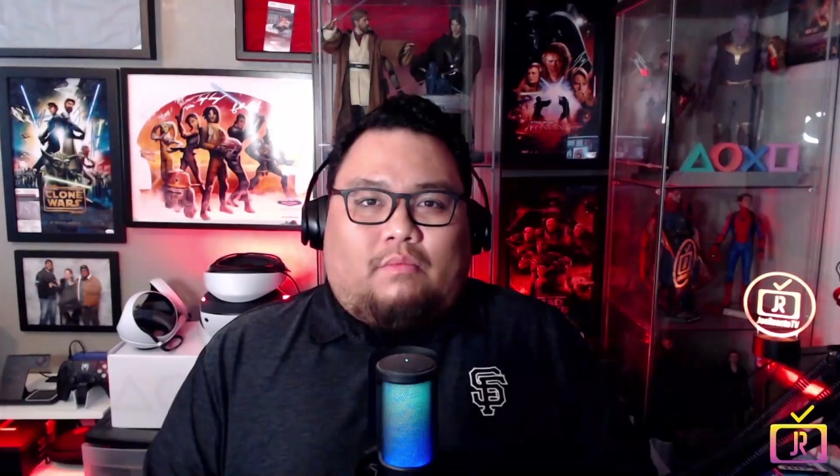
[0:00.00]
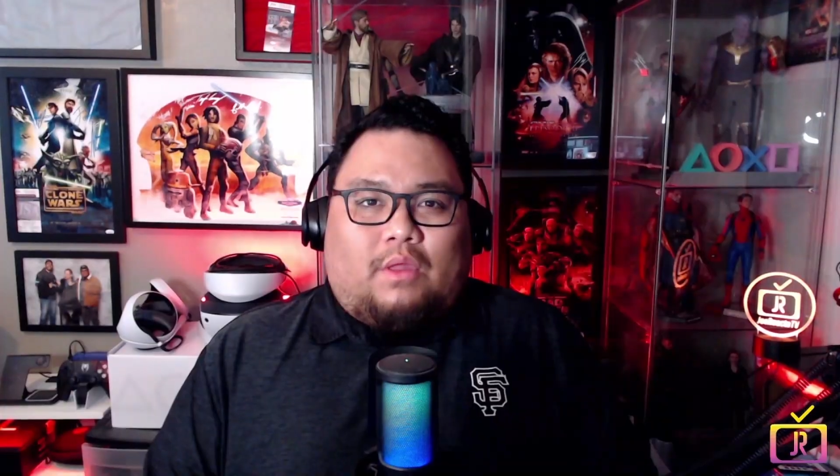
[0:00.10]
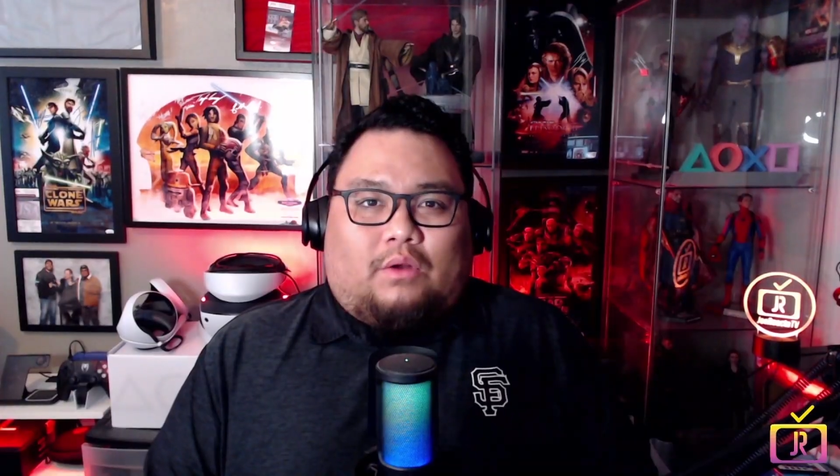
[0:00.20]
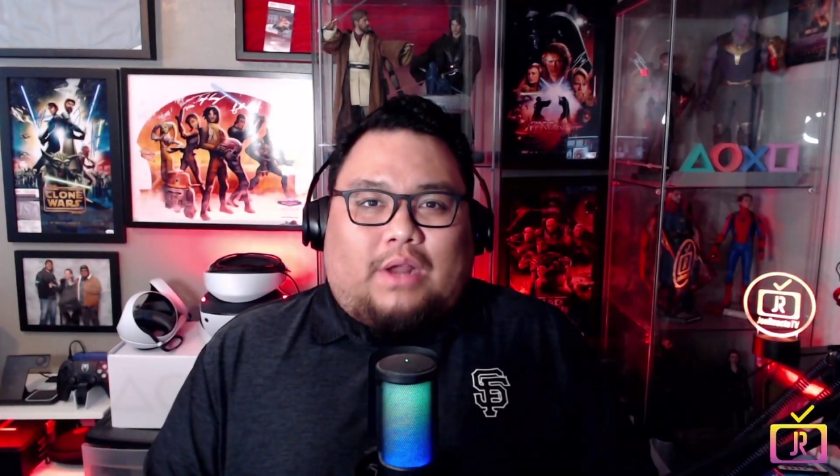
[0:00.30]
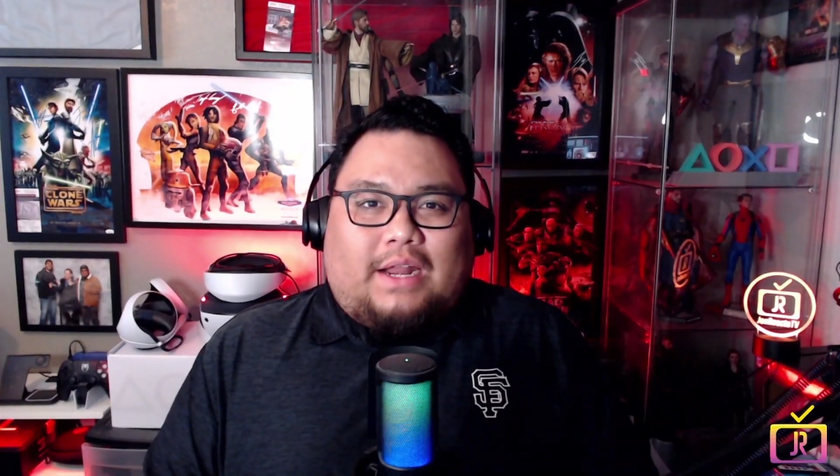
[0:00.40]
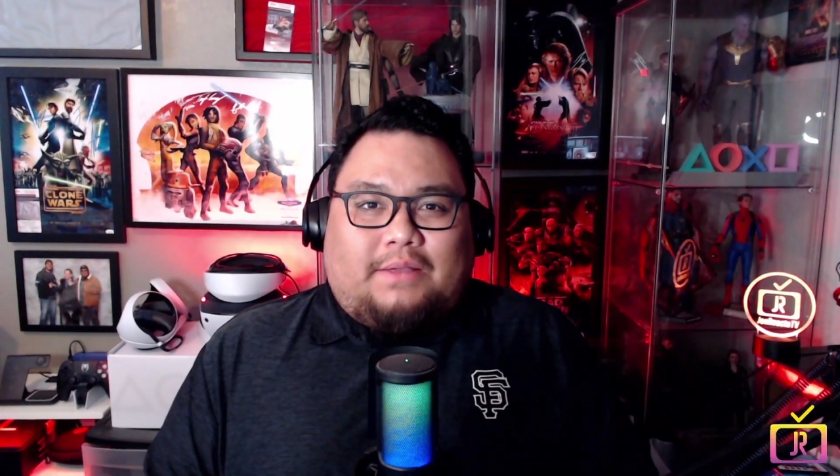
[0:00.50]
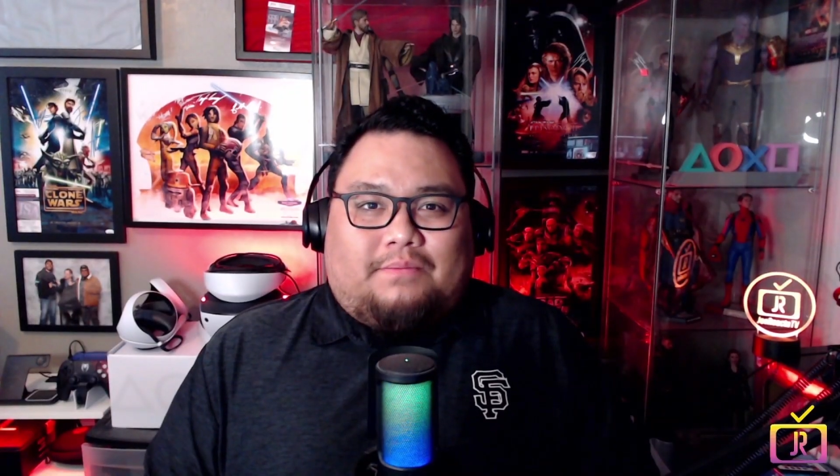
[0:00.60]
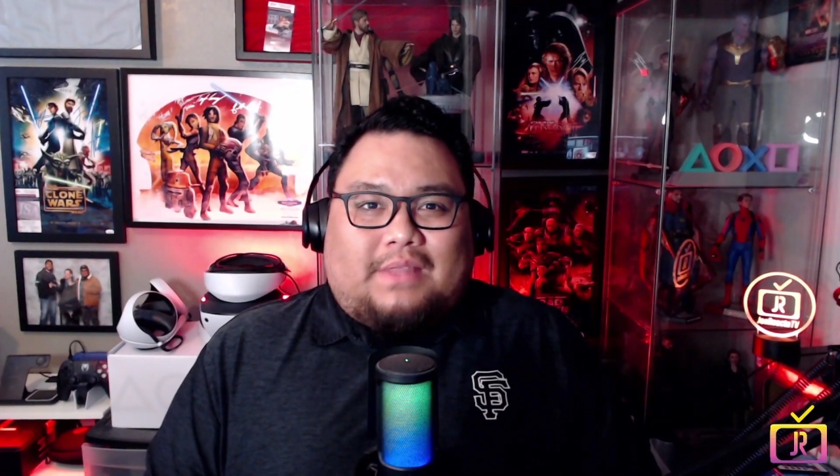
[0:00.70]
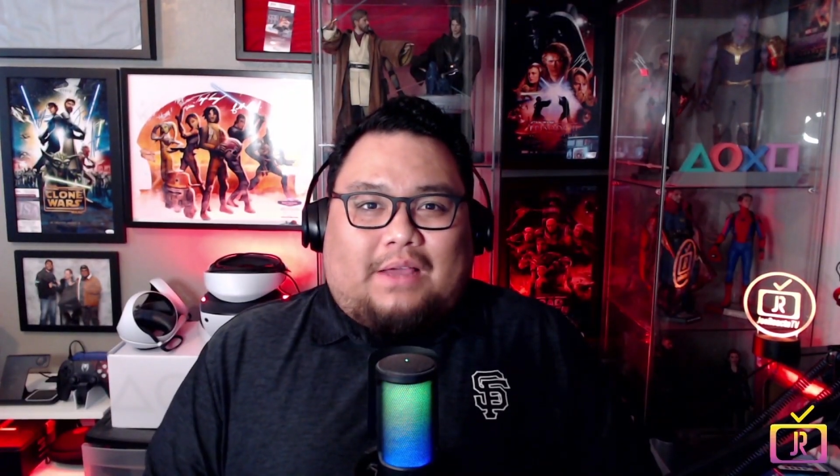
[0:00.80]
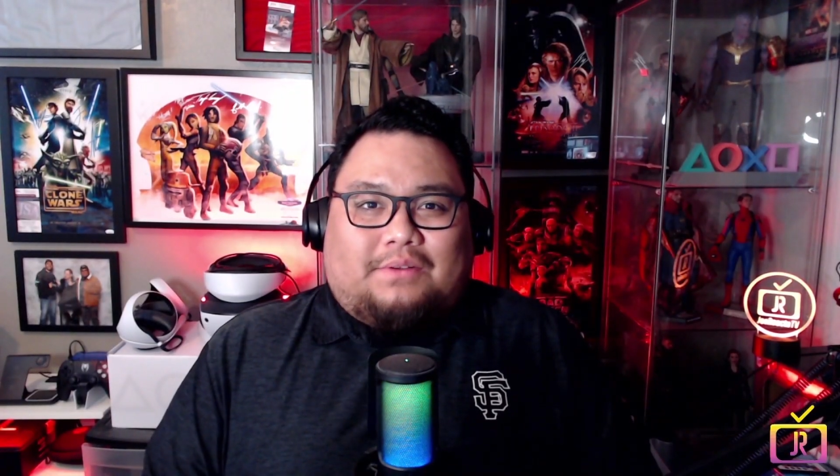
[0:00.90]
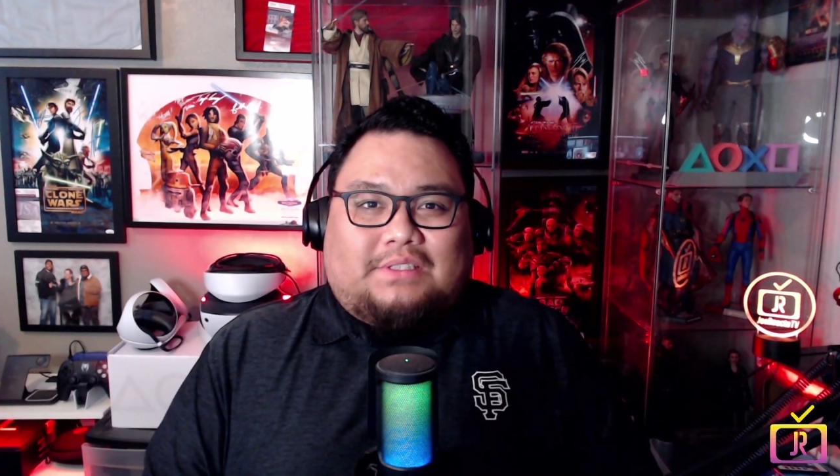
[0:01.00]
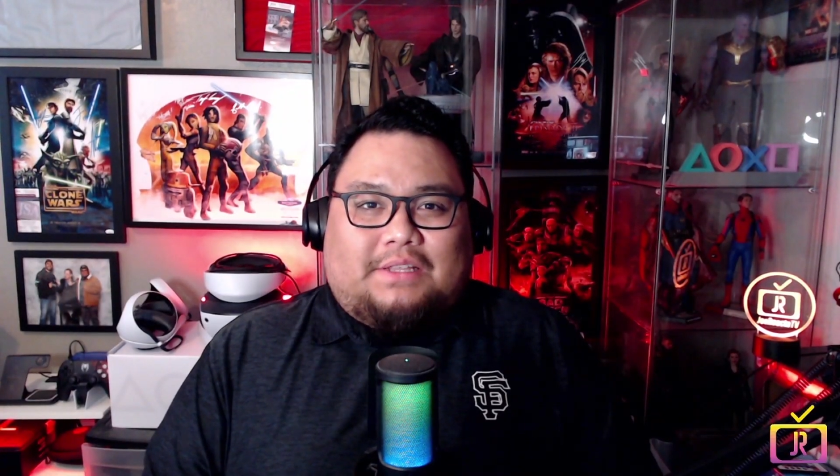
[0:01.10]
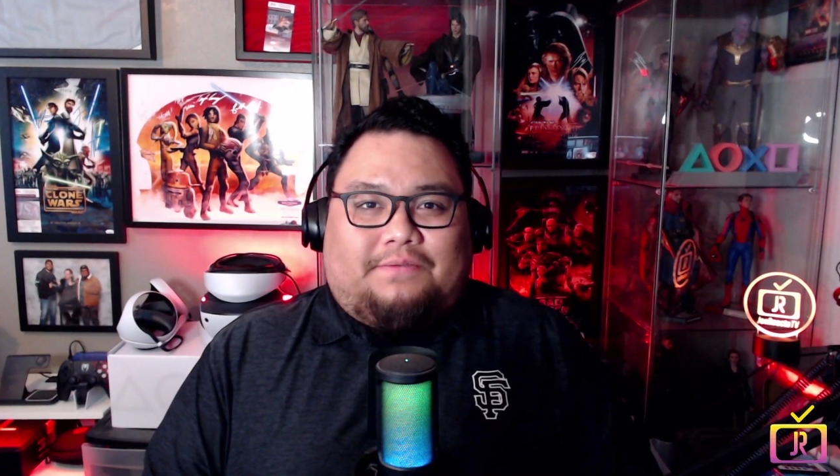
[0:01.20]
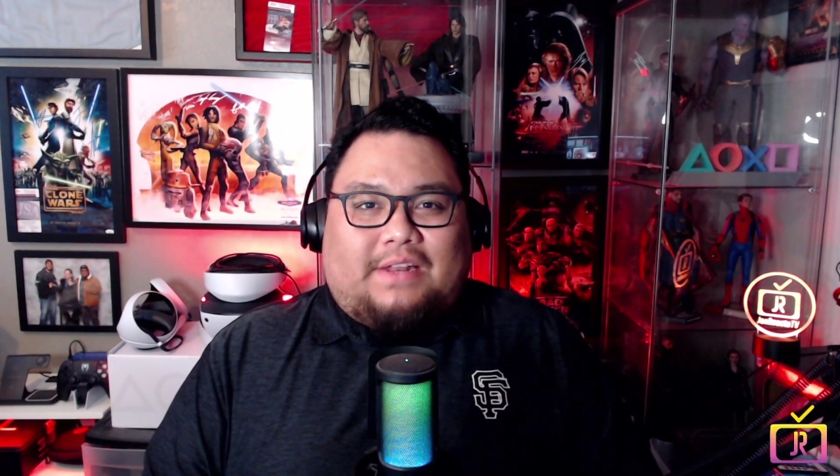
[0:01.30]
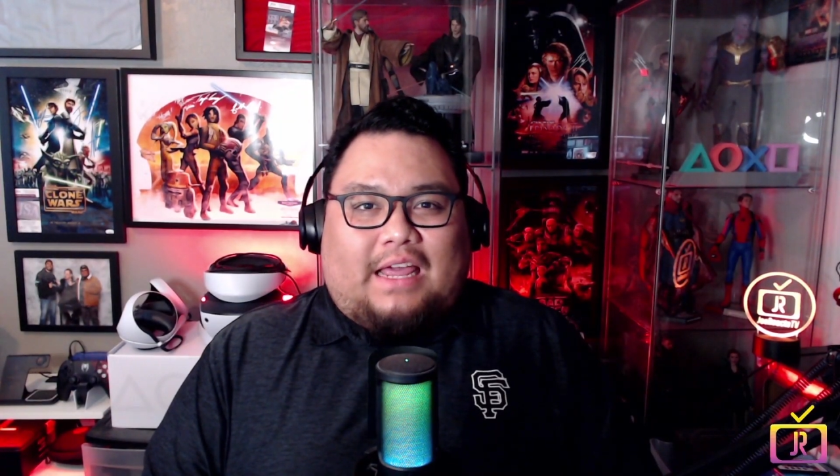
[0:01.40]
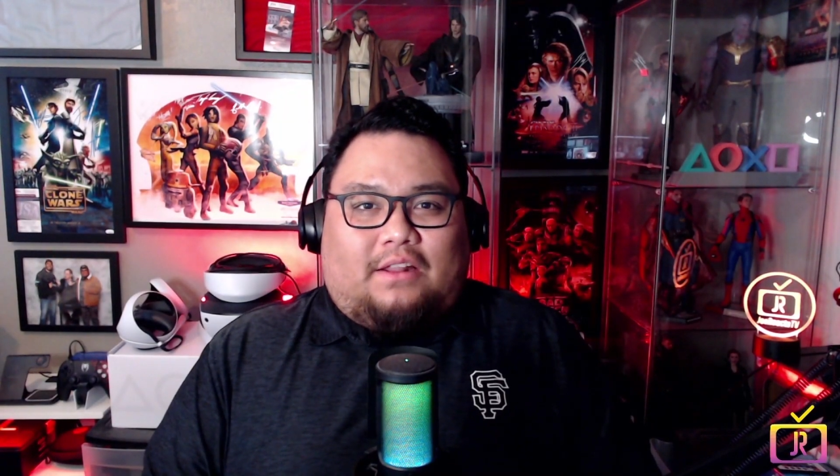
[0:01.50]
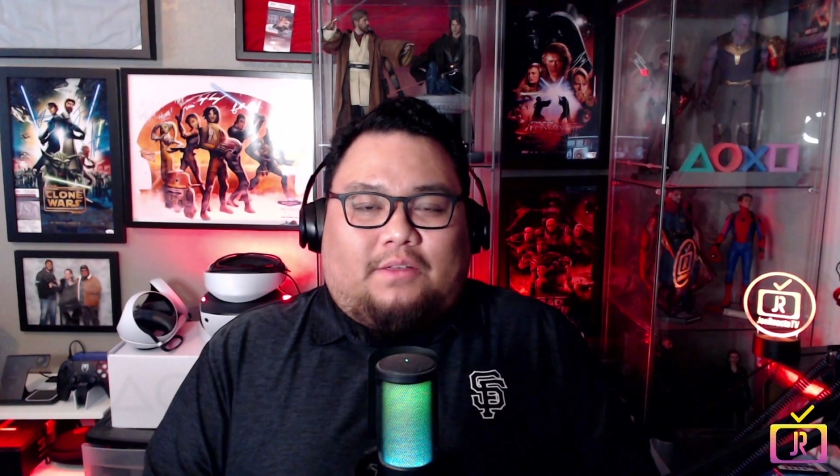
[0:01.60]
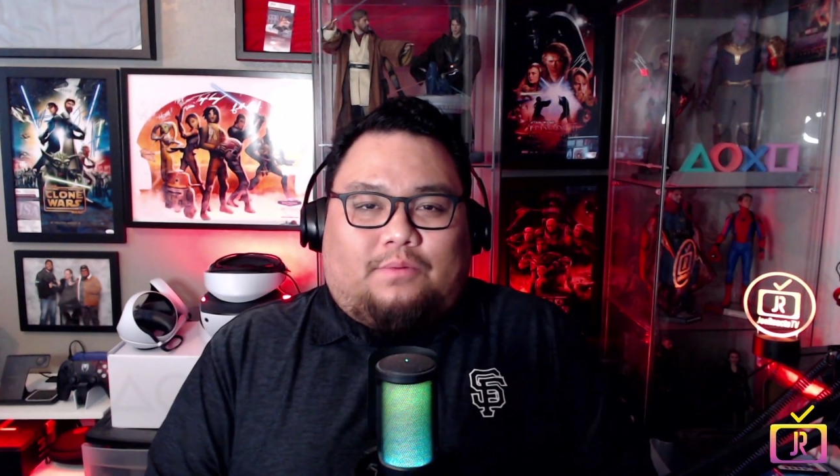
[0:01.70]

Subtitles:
Alrighty, that was the finale